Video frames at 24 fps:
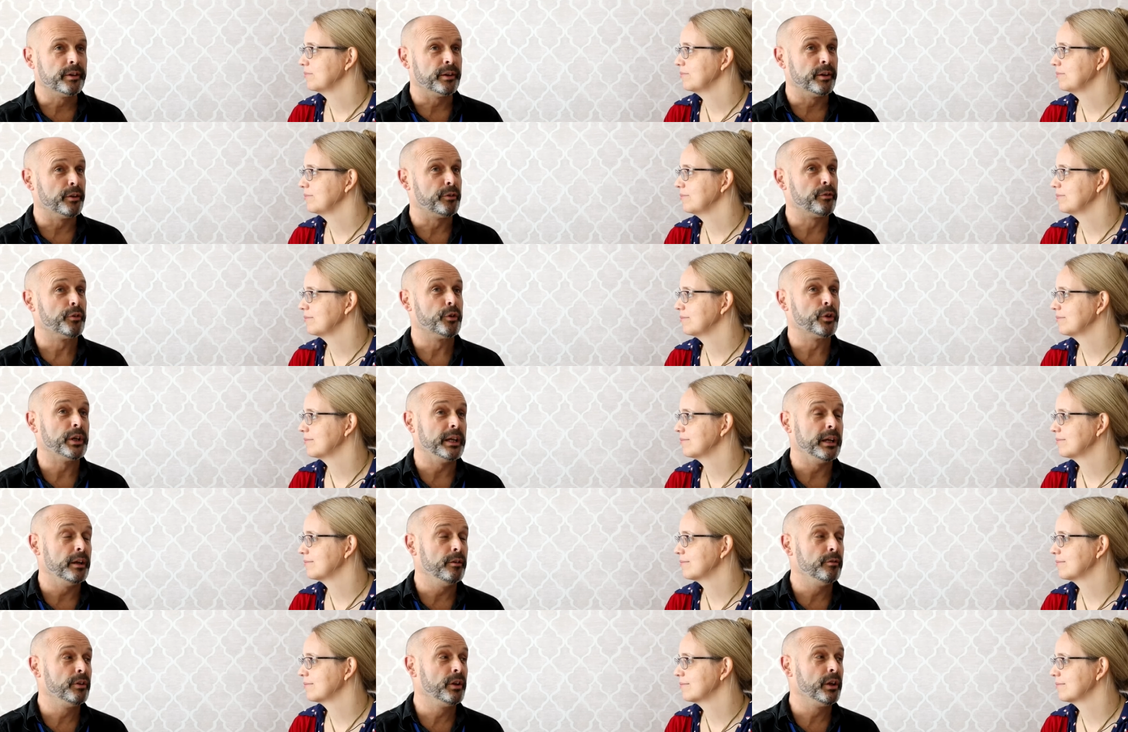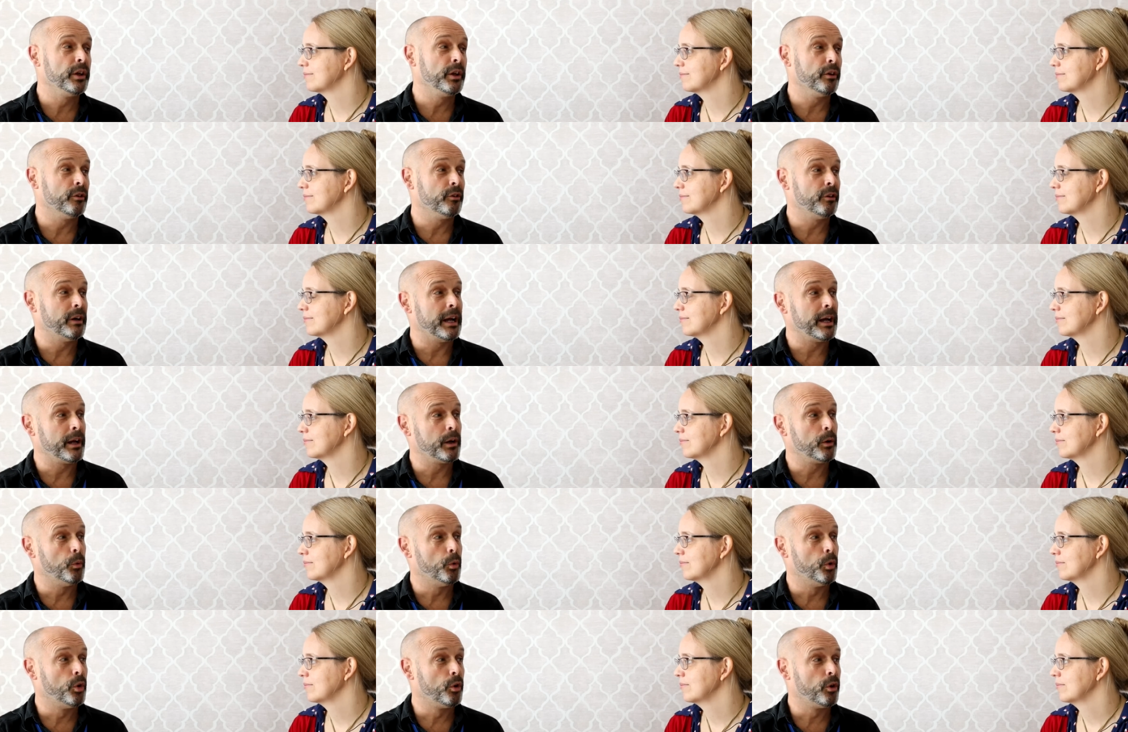Speaker 1: And it's funny, even the
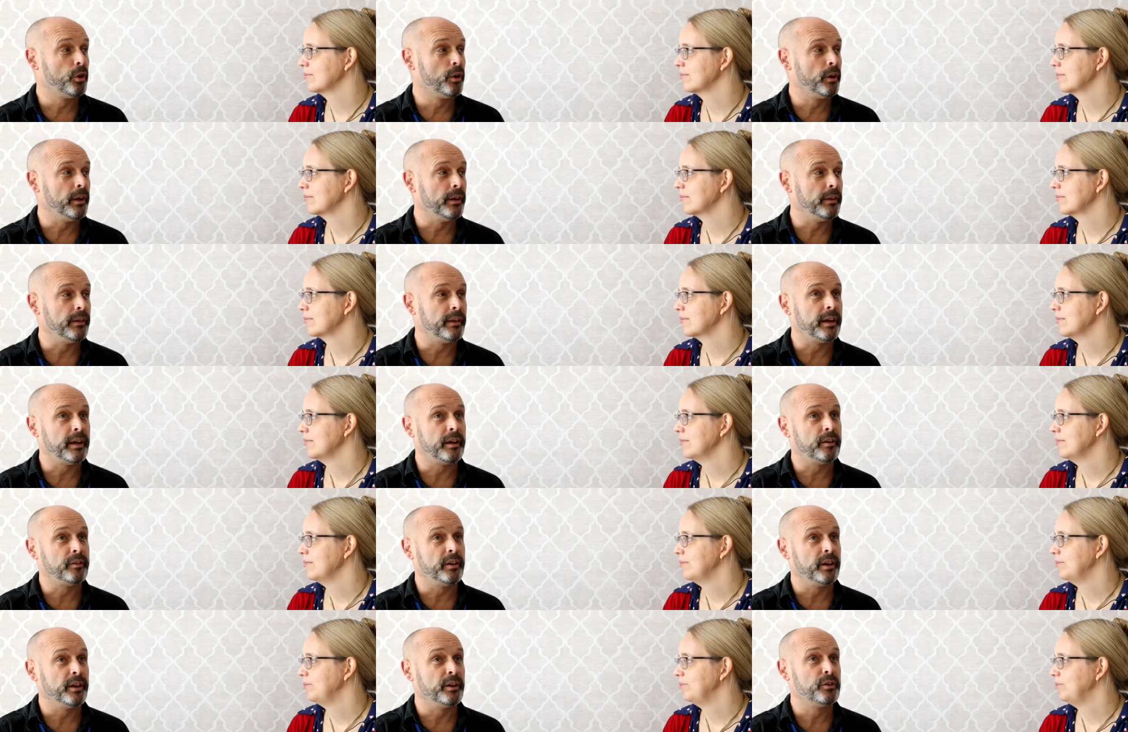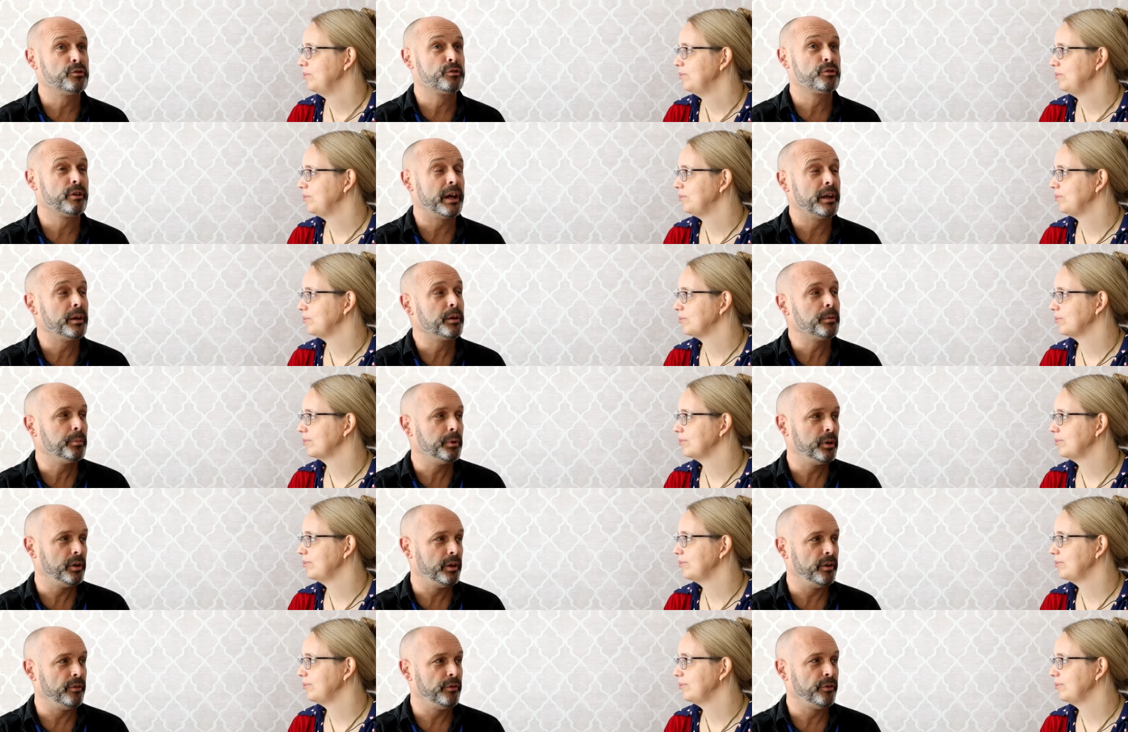Iraq war and that
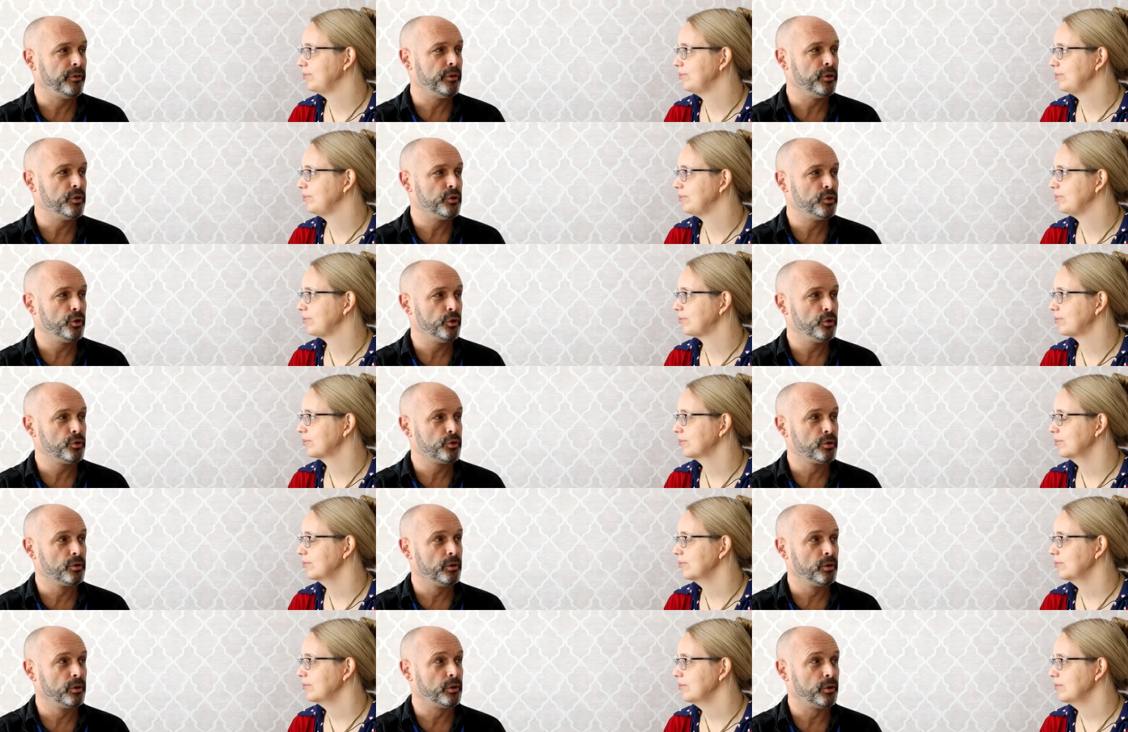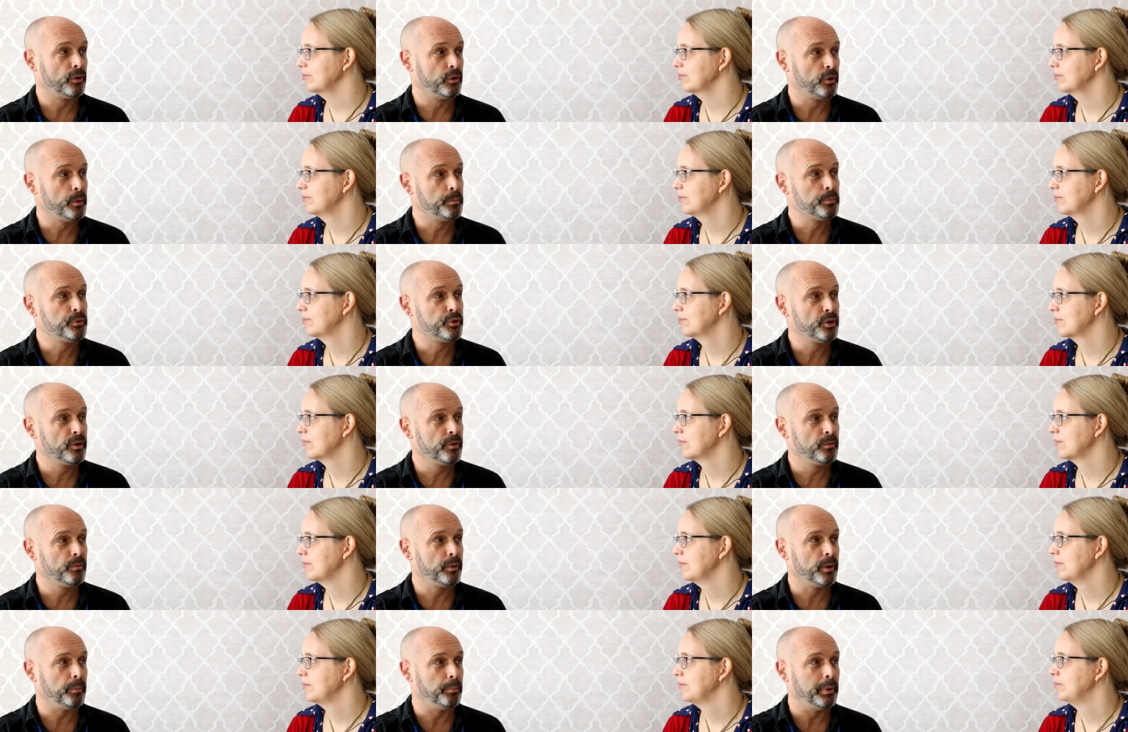incredible institutional
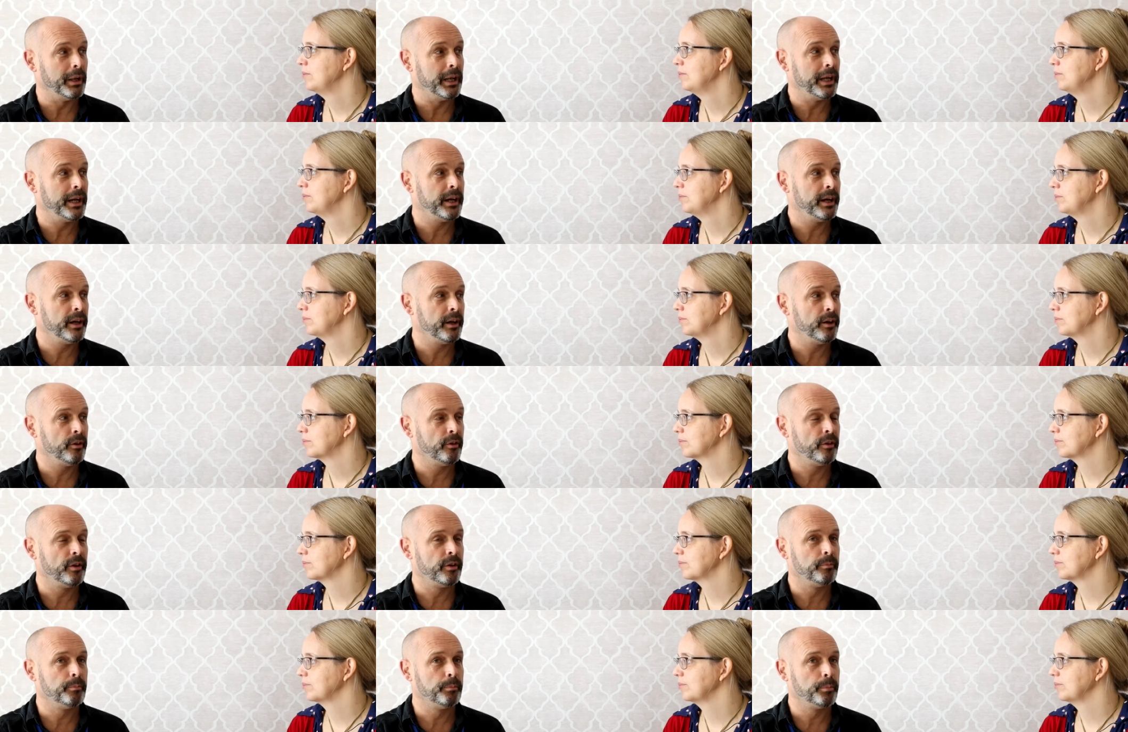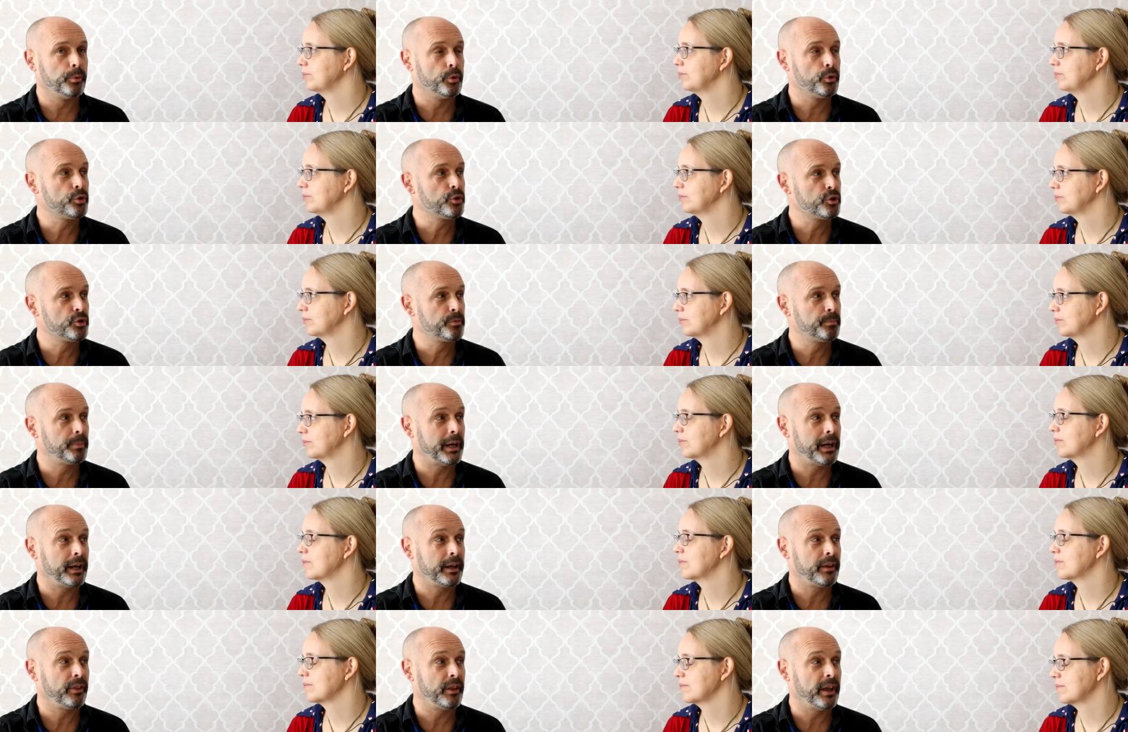corruption with Blair and Bush
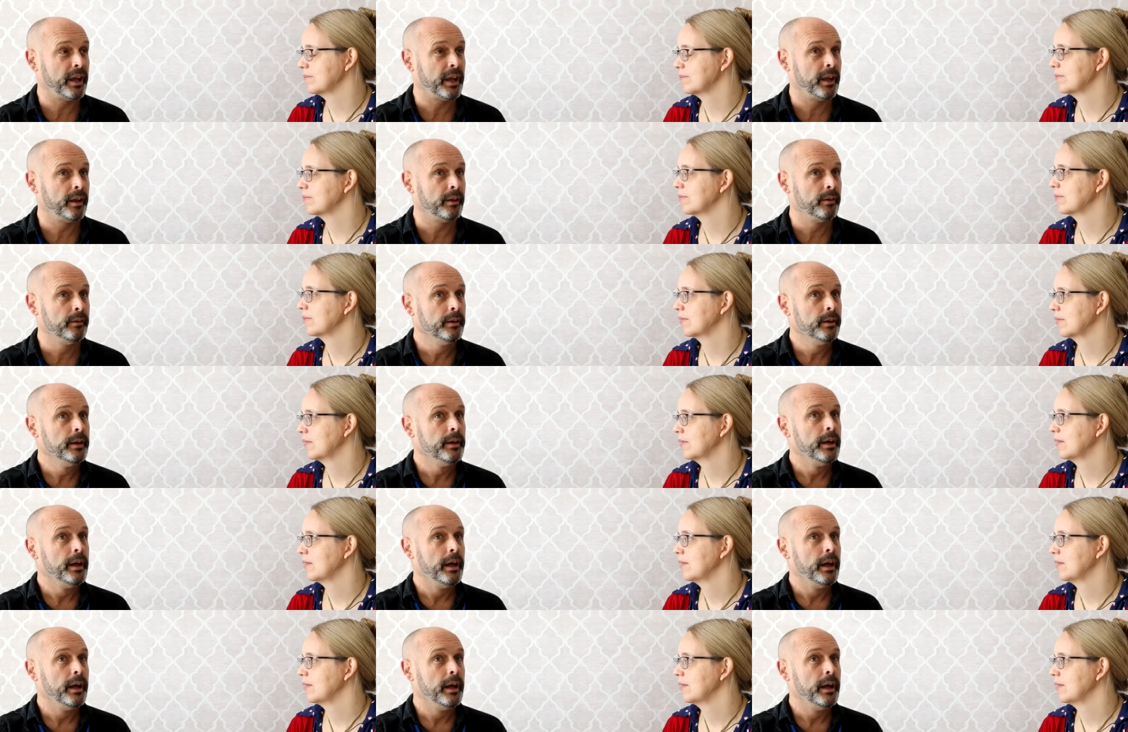back then,